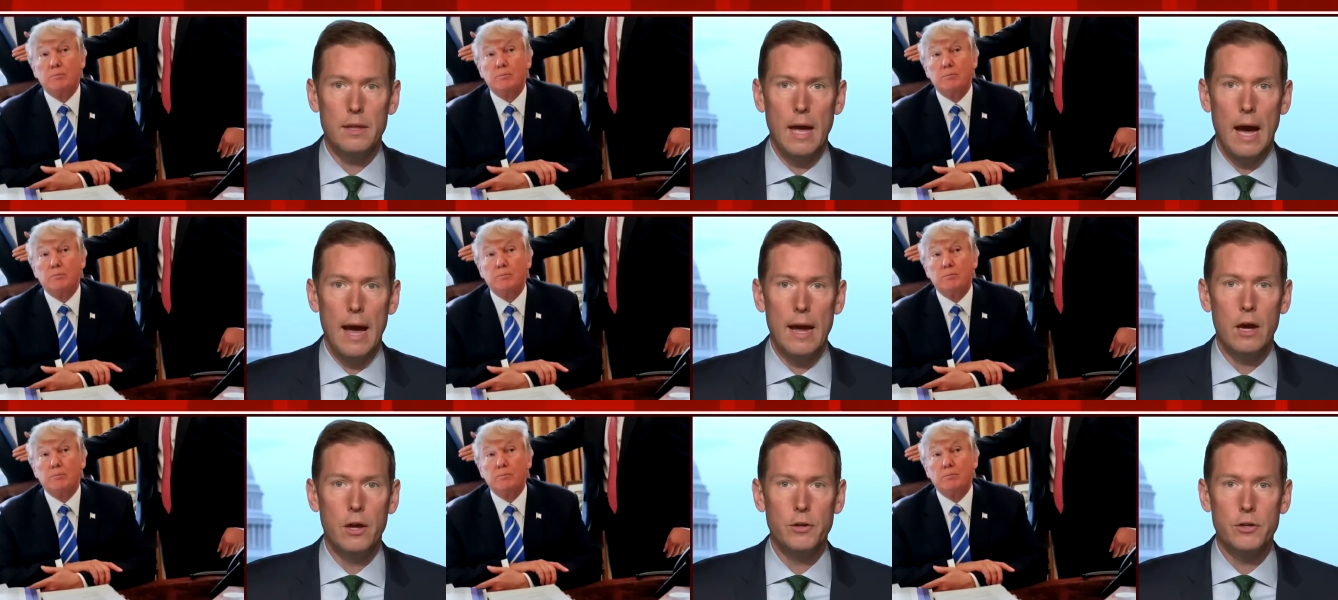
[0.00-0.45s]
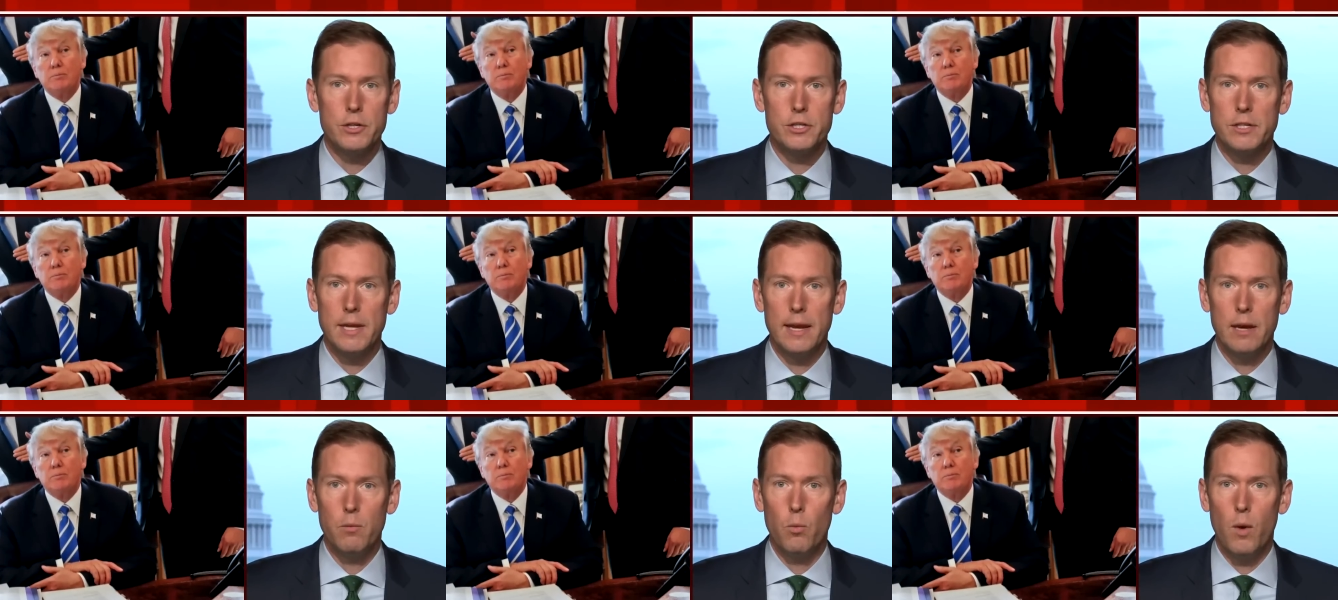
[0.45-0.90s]
Speaker 1: I
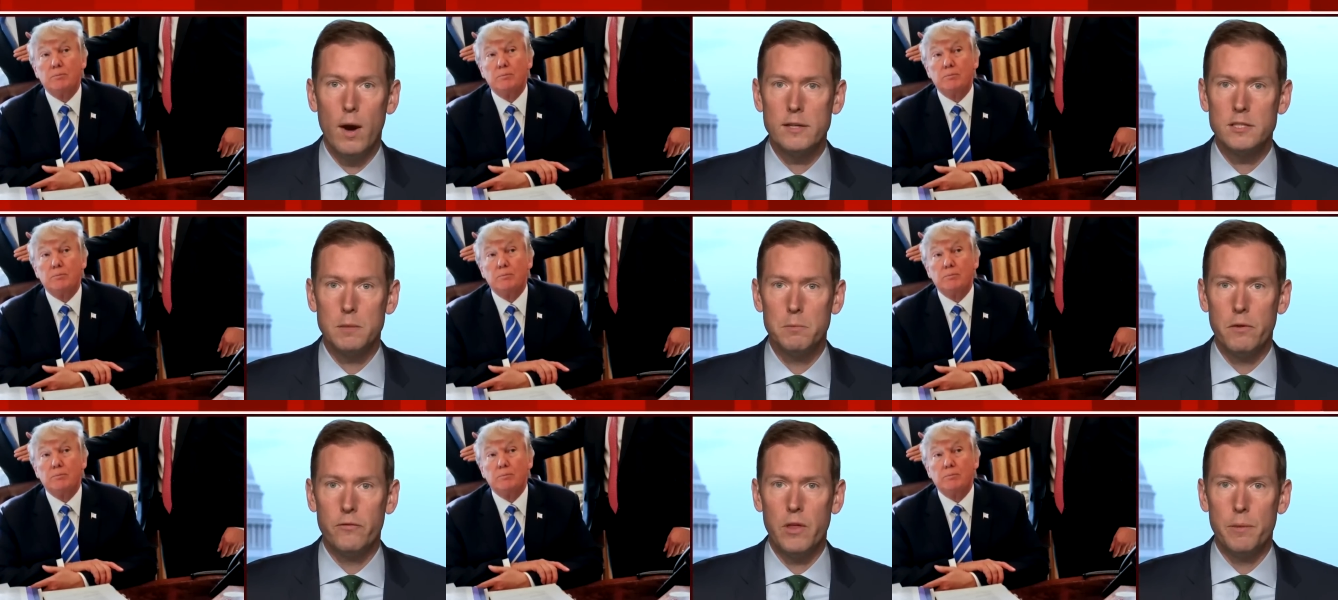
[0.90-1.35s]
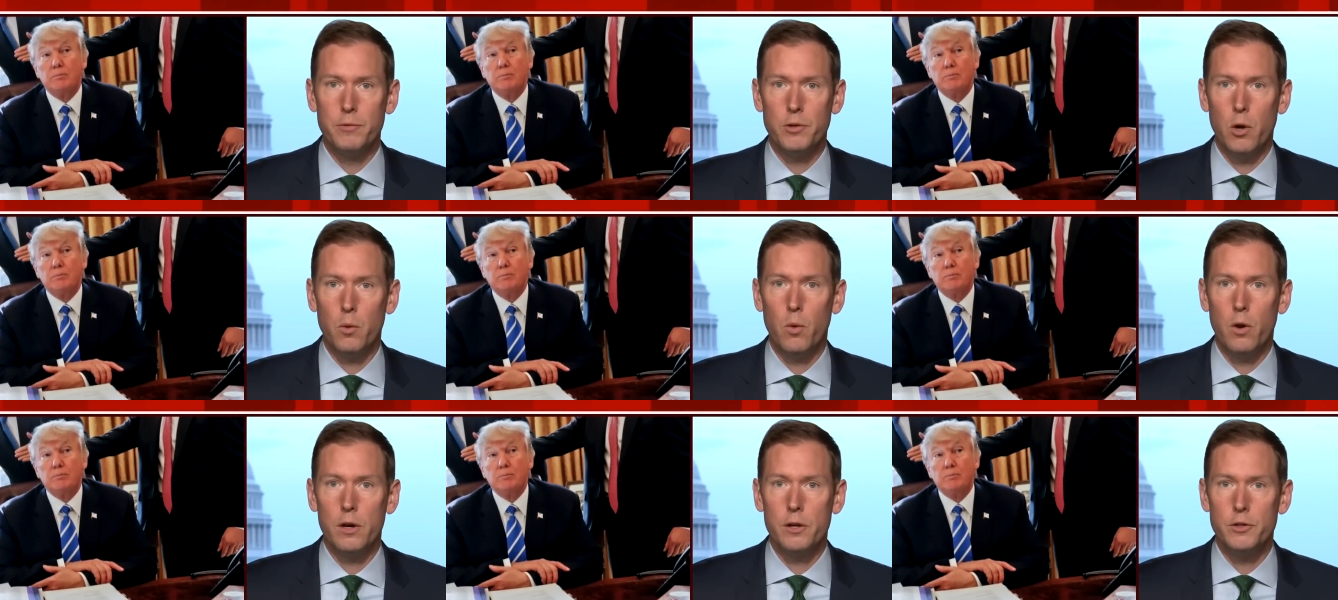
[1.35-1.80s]
understand why some of them don't
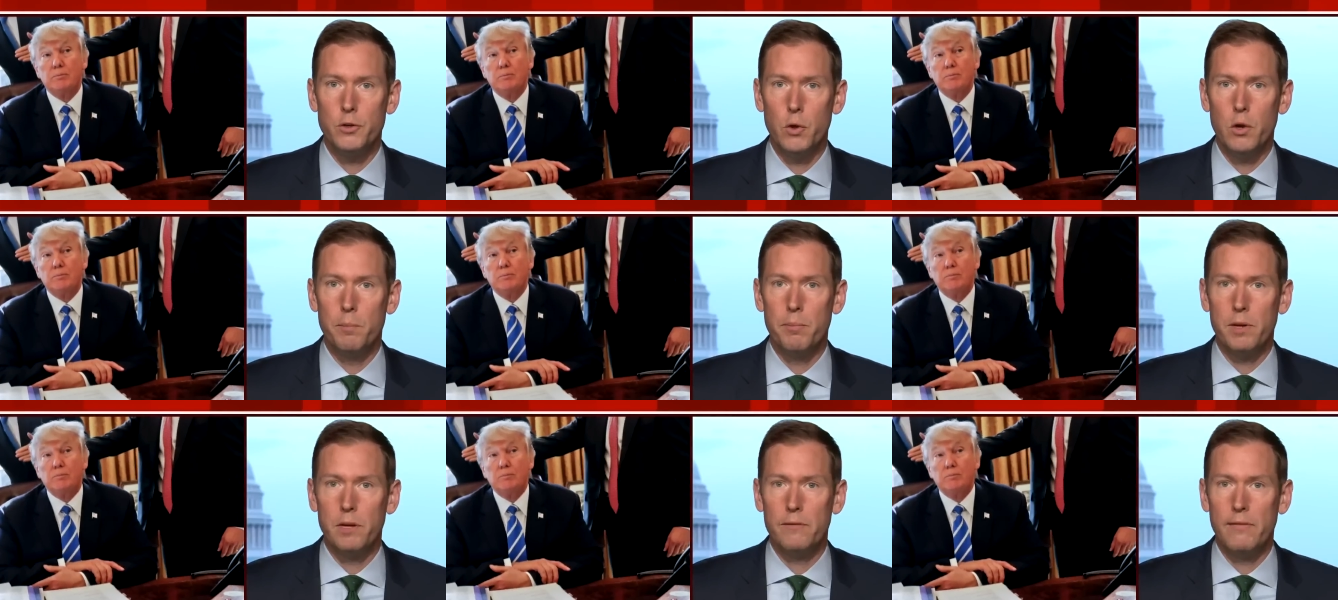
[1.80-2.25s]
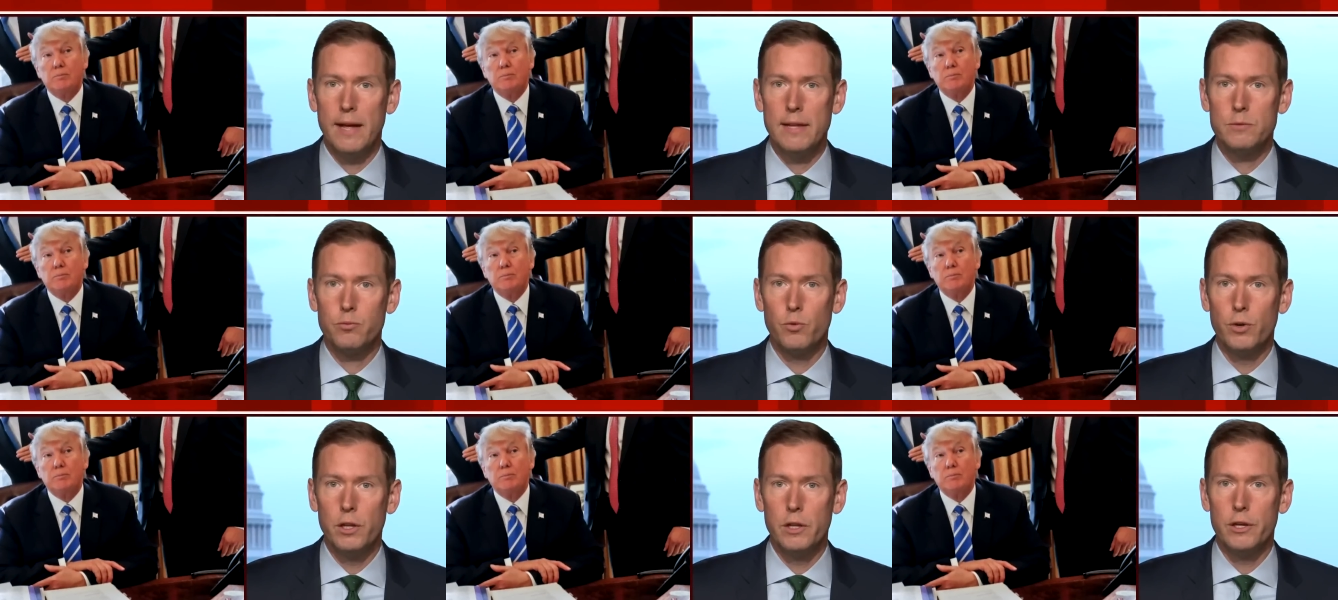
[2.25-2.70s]
want to do it, but if that's
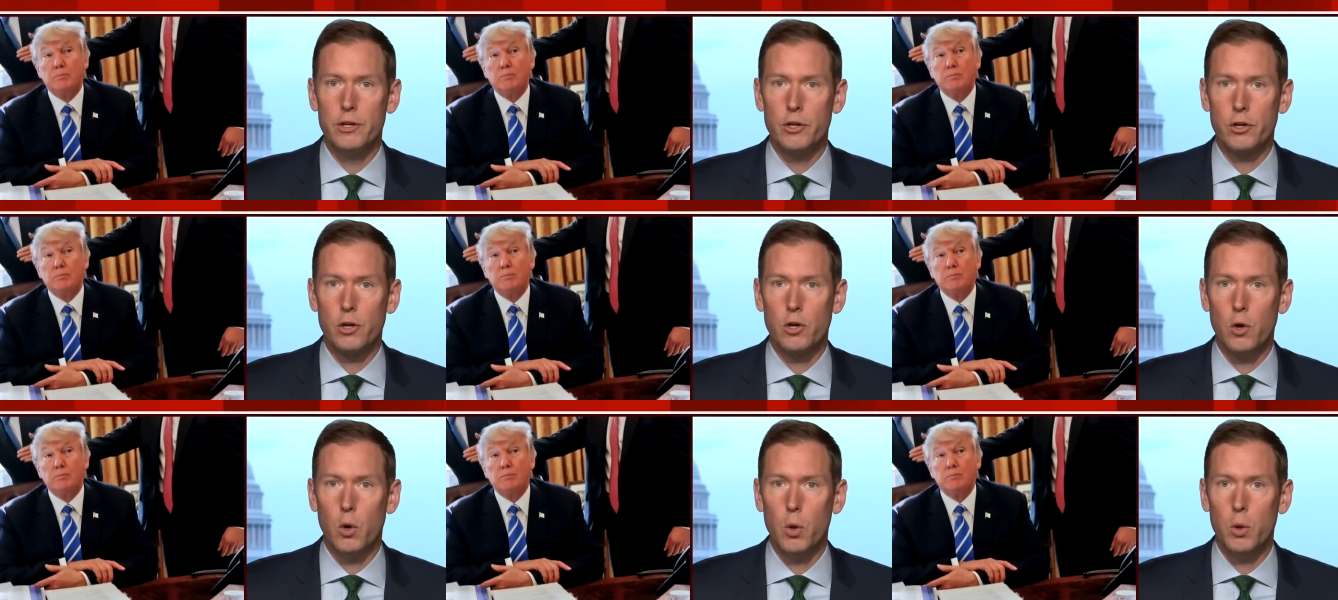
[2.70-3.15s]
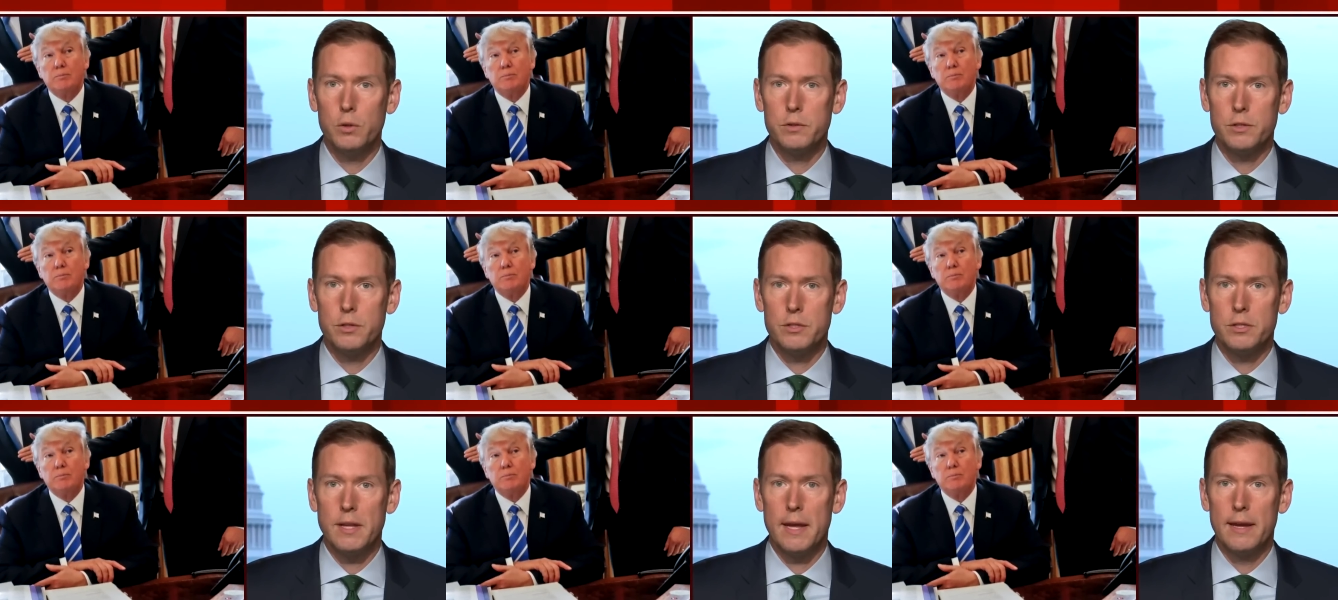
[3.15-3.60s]
really your goal to
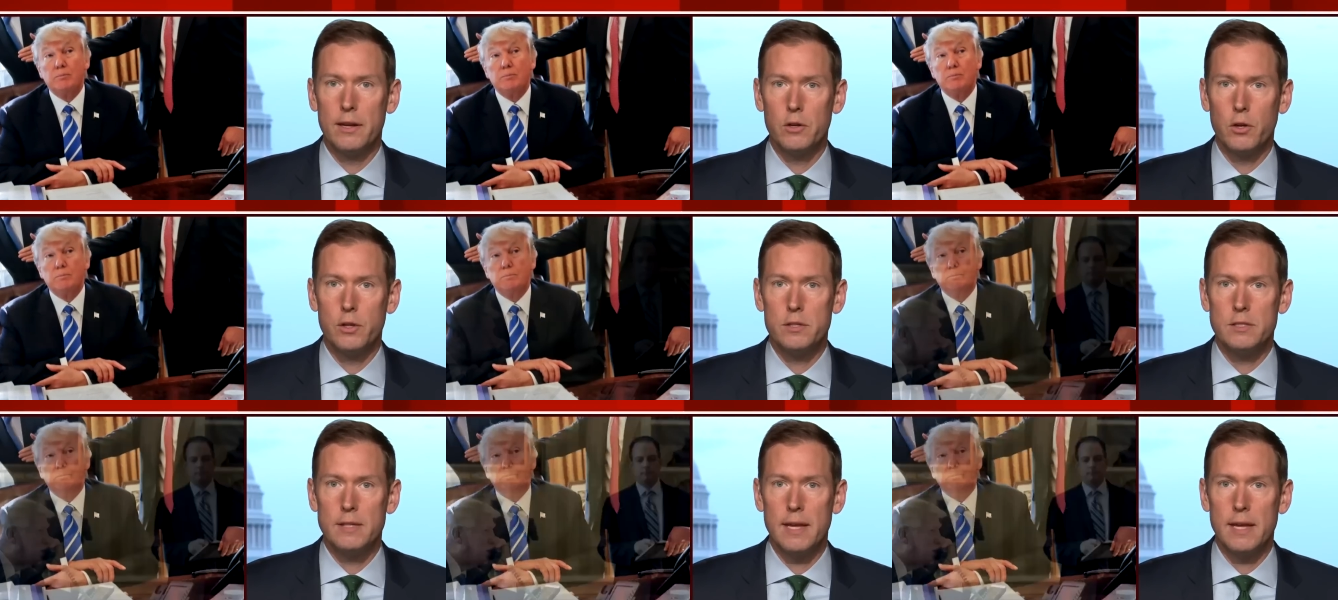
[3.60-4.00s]
stay in good